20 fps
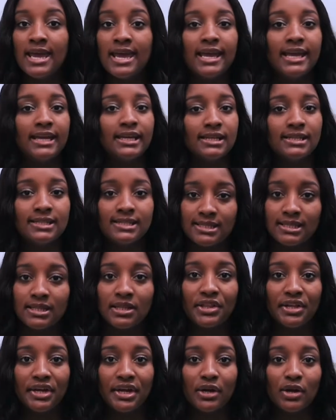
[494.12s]
it is still
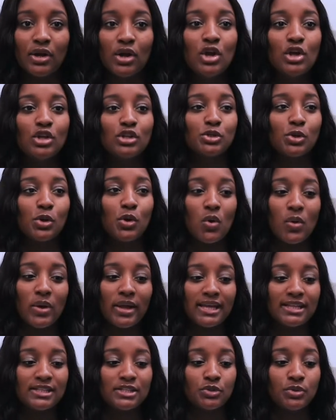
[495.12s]
there. So
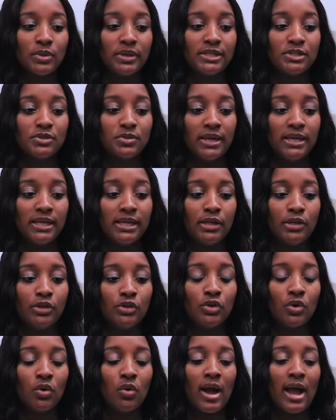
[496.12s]
going into twenty twenty,
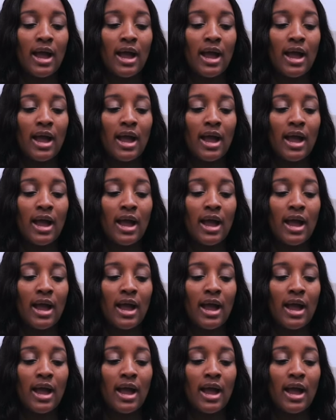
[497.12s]
you know,